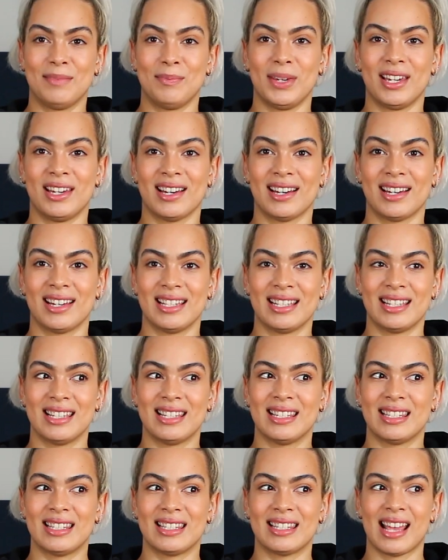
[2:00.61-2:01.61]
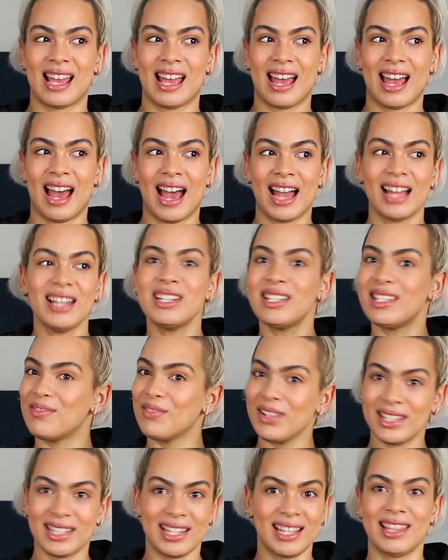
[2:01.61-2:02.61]
because I just
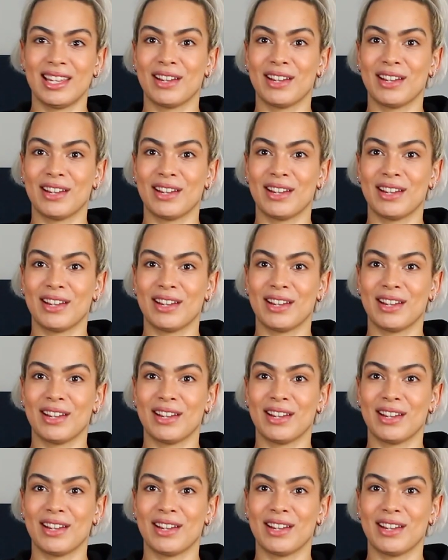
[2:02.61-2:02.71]
redid